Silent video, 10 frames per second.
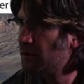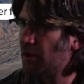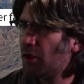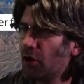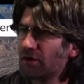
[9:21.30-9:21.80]

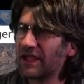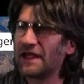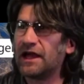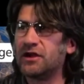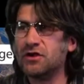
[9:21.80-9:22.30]
Okay,
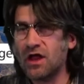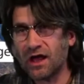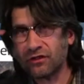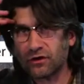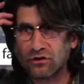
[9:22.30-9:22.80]

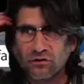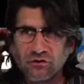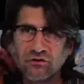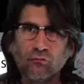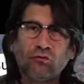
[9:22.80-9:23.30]
another
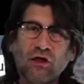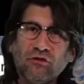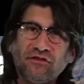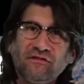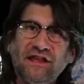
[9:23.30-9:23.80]

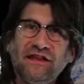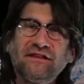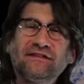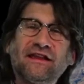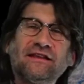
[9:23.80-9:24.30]
relative dating
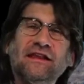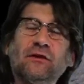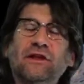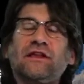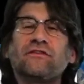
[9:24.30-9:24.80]
technique
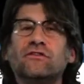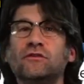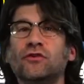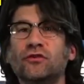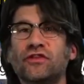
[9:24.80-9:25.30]
is
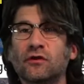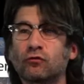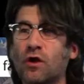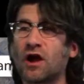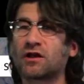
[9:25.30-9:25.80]
using
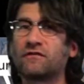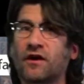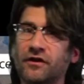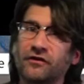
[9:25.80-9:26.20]
rock varnish.